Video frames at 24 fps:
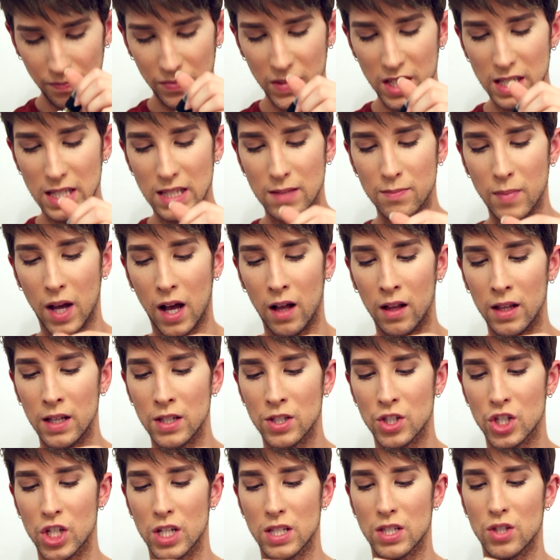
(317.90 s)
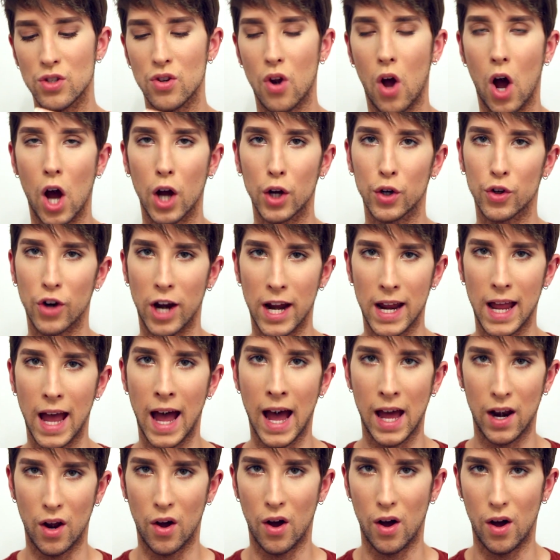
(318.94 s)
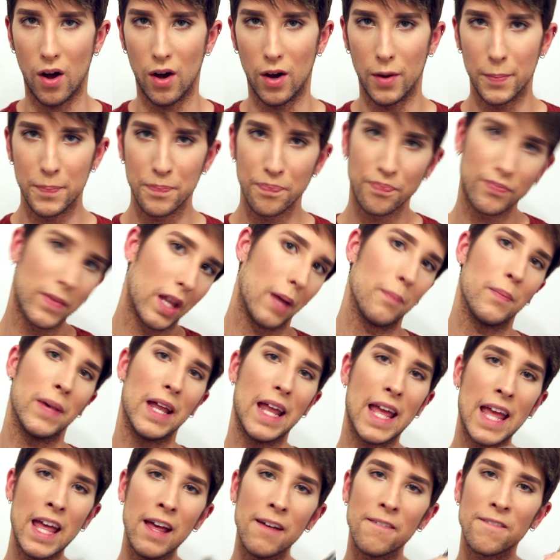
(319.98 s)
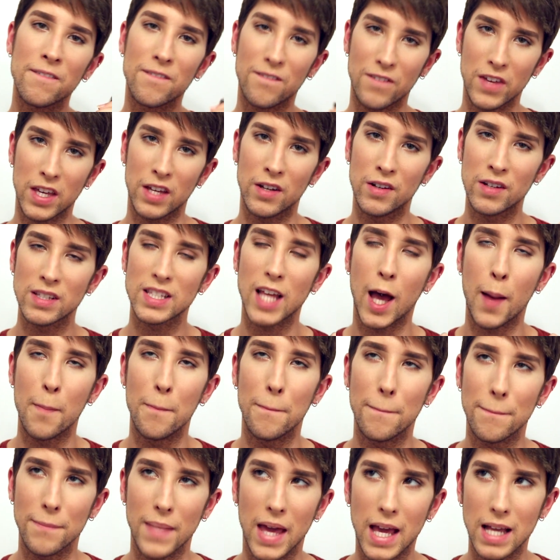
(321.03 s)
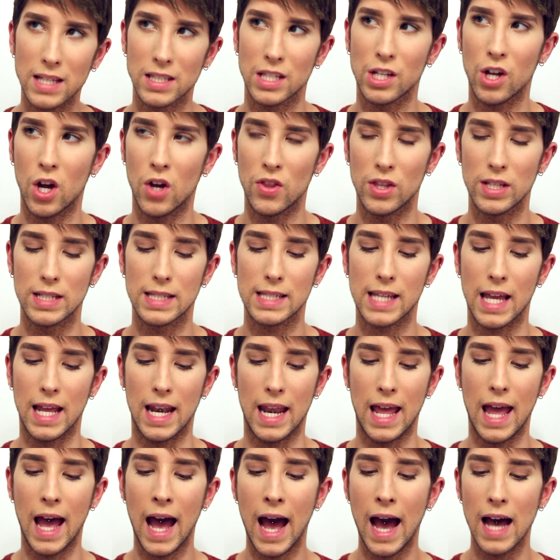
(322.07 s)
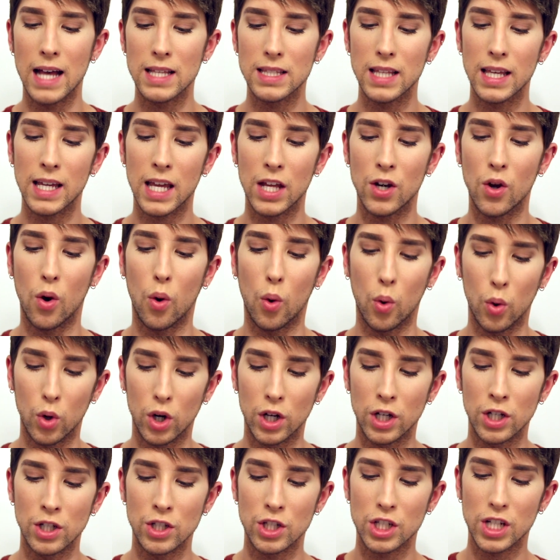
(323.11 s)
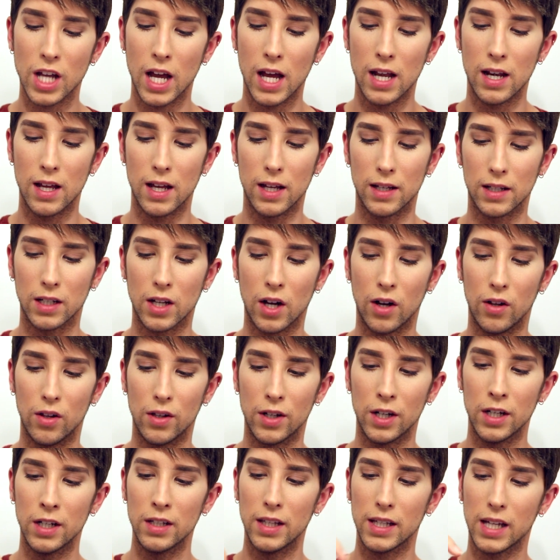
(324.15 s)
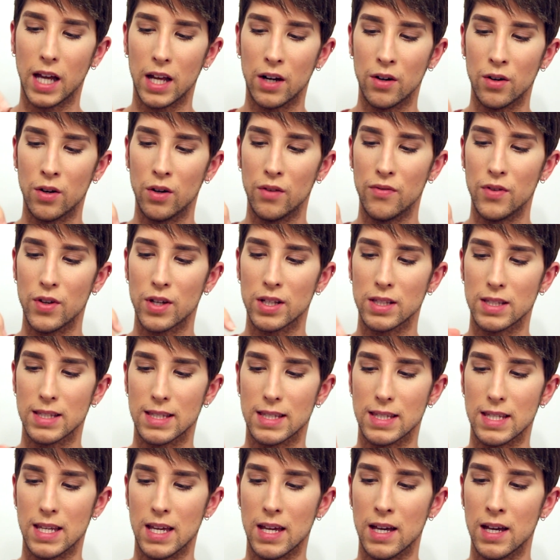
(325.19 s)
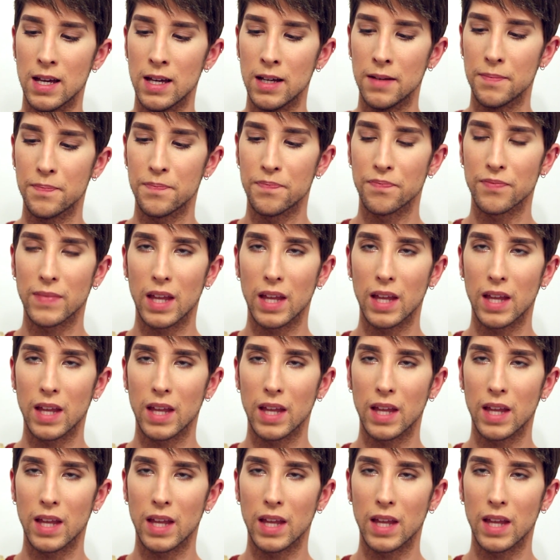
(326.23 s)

The smell is just not great at all. But it feels amazing on the skin. It has like an orange kind of color. Like, I don't know if you can see it,